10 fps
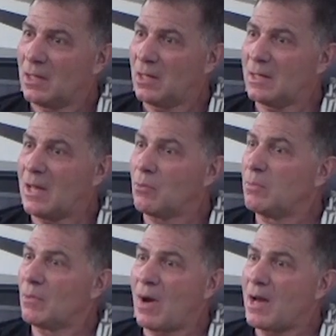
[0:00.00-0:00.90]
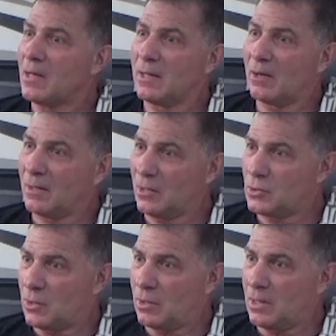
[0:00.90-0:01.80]
And they would be right in there
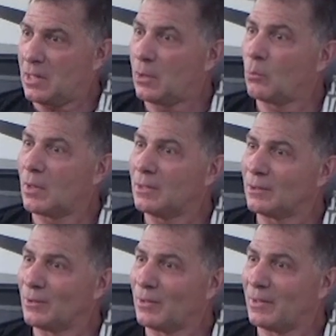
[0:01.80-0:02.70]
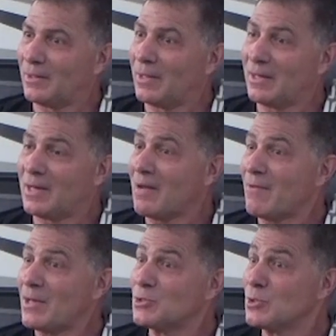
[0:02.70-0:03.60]
getting dirty and wanting to learn it. And then I've
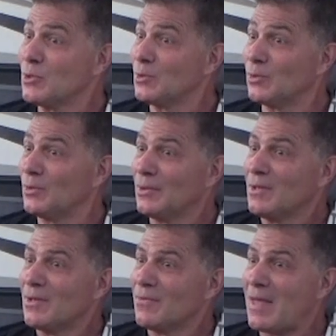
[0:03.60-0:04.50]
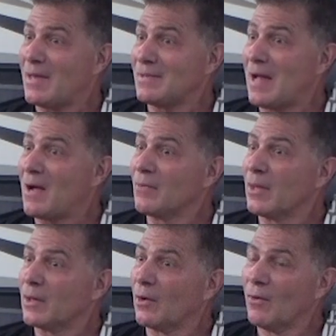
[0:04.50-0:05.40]
had 2 that now
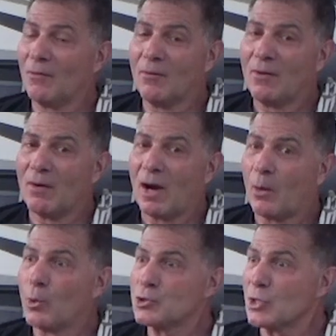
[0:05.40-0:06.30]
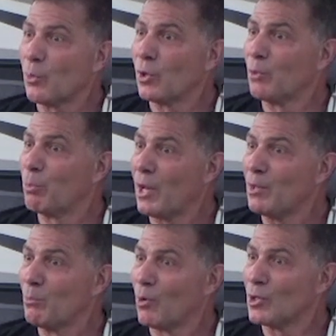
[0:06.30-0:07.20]
they go, I wish I would have
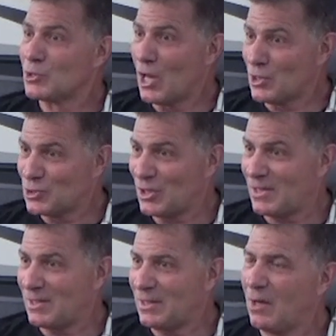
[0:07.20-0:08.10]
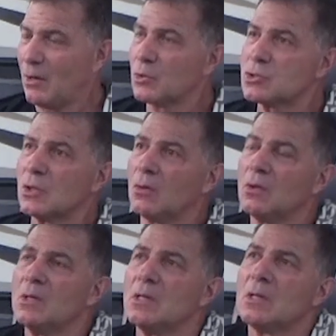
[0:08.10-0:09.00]
paid more attention. So
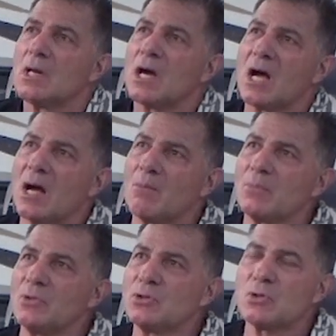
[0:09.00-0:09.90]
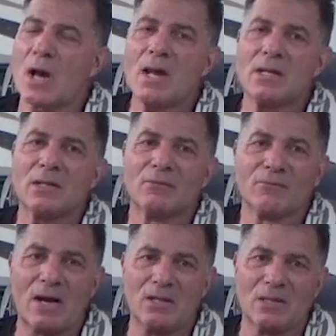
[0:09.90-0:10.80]
you try to
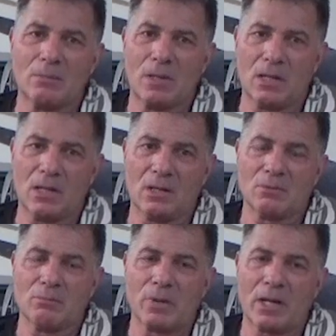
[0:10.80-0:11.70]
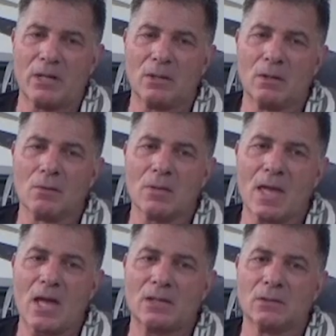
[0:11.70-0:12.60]
invite them in, but I know
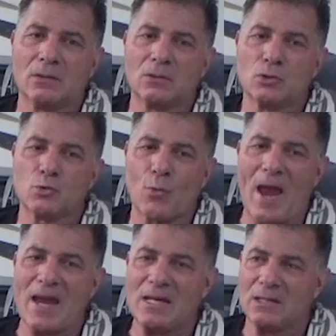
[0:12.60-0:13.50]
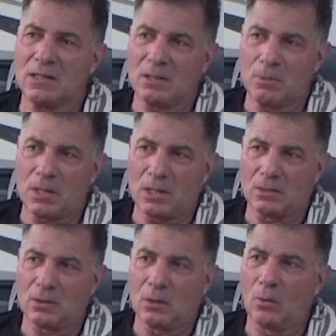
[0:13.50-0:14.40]
that dragging them
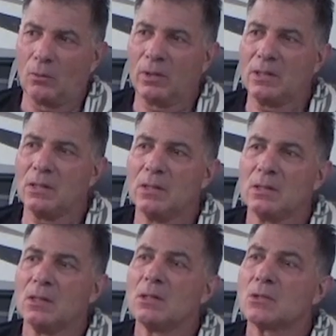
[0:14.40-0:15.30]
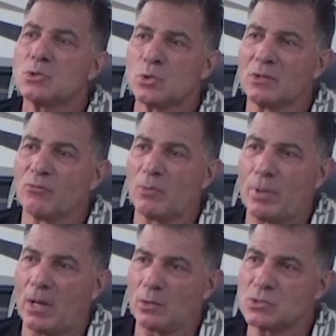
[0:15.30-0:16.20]
in only sort of
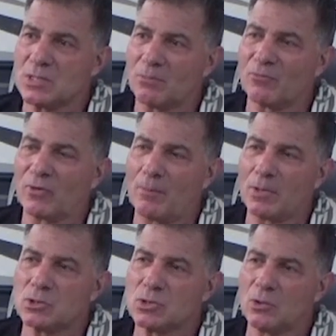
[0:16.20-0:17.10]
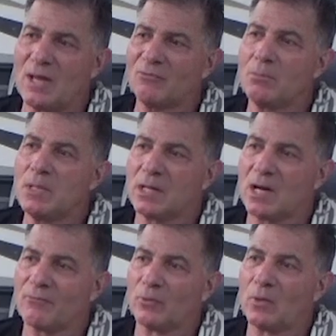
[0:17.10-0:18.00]
repels them from it. So you have to be
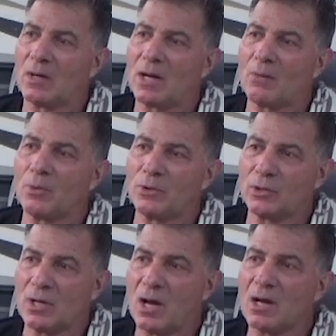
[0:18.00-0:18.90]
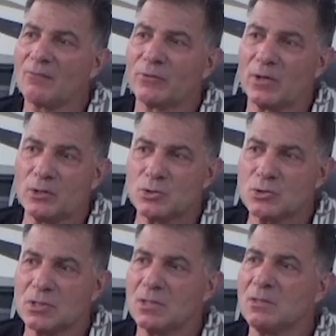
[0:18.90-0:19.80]
careful when they're young. If they're
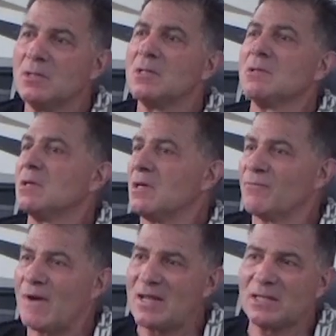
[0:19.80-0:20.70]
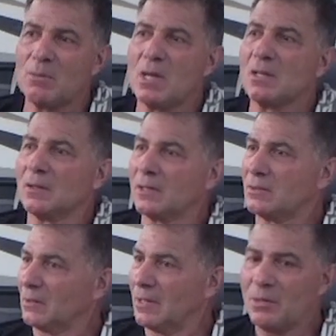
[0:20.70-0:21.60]
interested, invite them in. Let
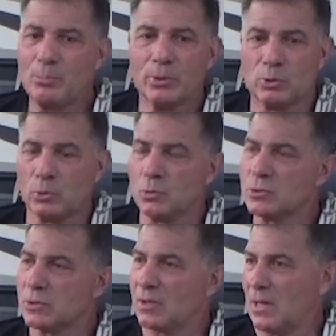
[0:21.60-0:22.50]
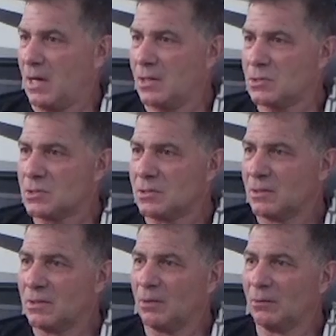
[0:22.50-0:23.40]
them put tools in their hands.
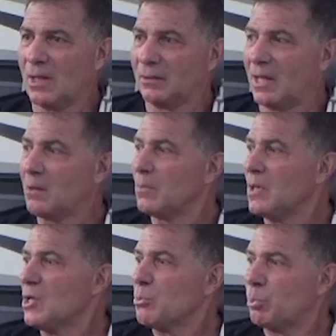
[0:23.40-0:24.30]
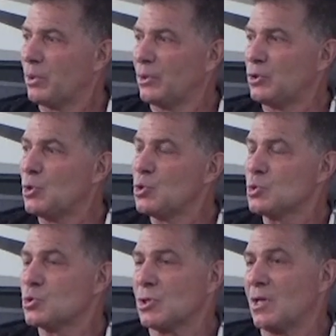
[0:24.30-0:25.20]
Let them
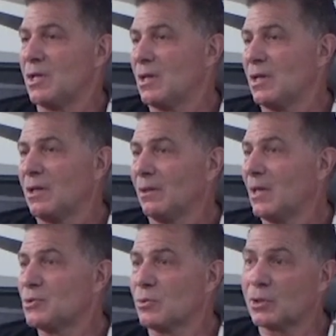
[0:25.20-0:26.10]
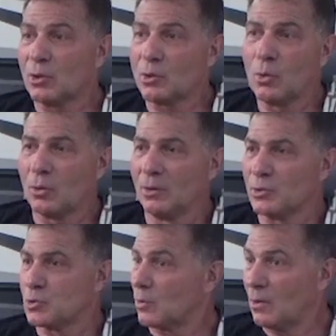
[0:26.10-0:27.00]
use an electric or
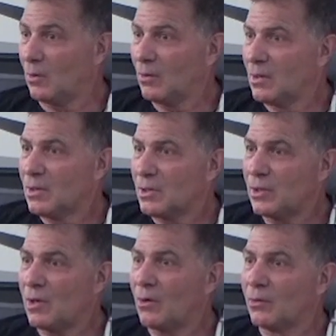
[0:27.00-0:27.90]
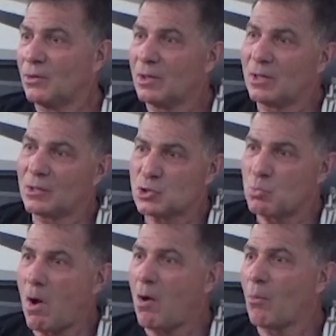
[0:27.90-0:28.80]
cordless drill. In a
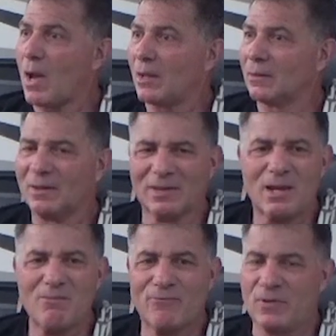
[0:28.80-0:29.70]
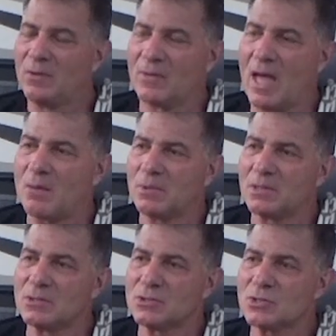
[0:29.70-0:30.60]
small way. Let them feel that,
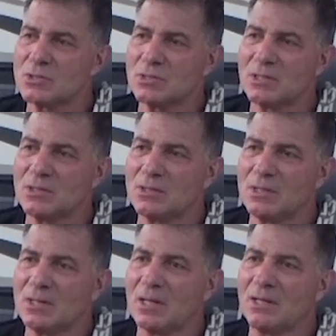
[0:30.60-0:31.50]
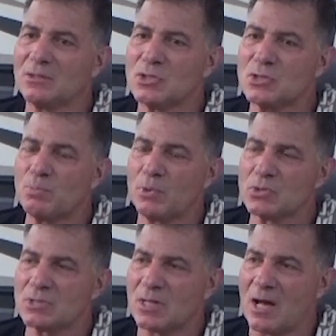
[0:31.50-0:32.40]
because it just
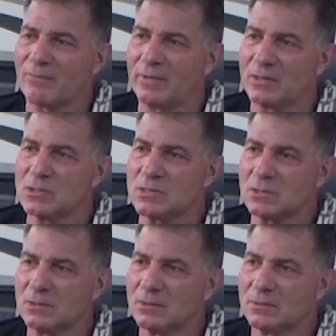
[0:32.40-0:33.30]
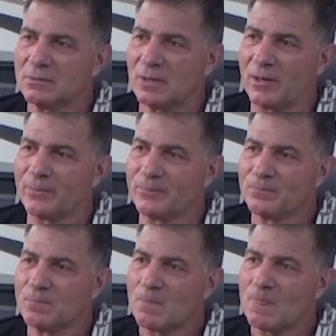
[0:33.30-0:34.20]
builds the confidence.
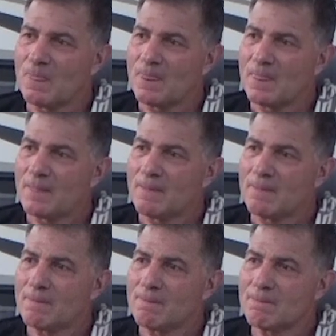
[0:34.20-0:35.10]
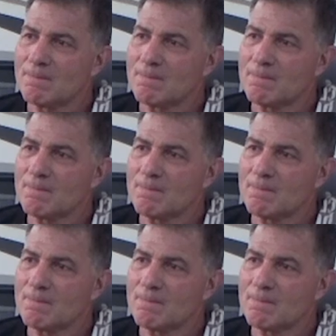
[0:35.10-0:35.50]
So any final